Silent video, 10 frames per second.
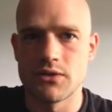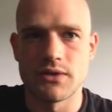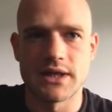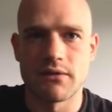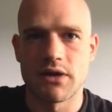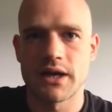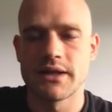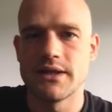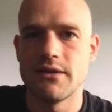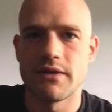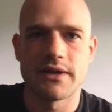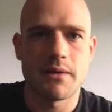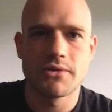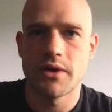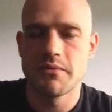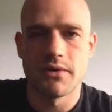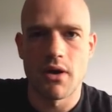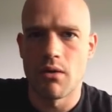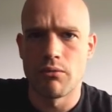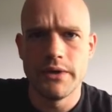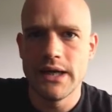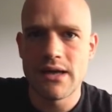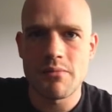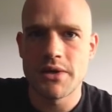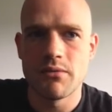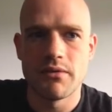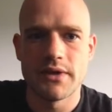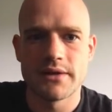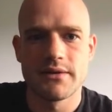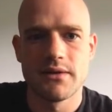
using React Native and TypeScript. Really happy with it.